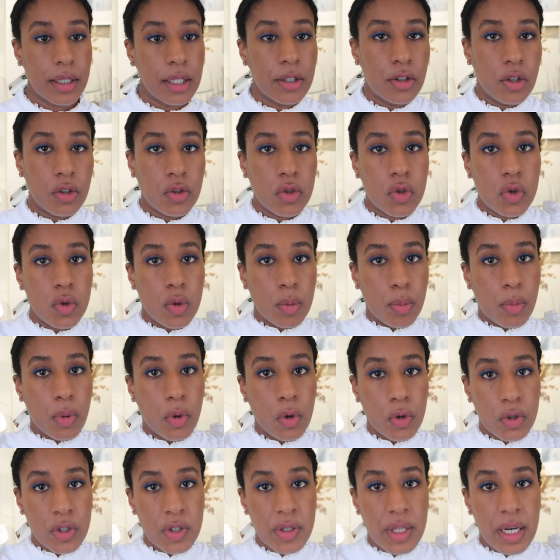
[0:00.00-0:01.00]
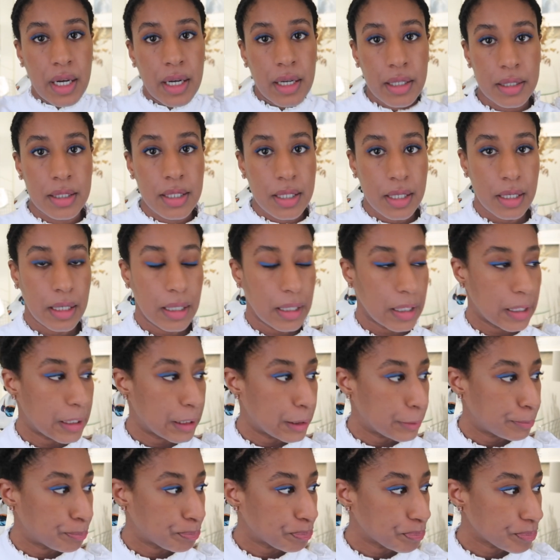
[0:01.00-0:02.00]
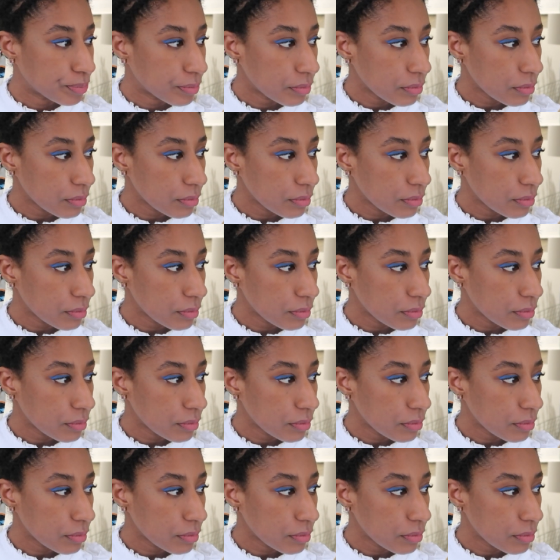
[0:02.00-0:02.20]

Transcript: they don't support that. Um,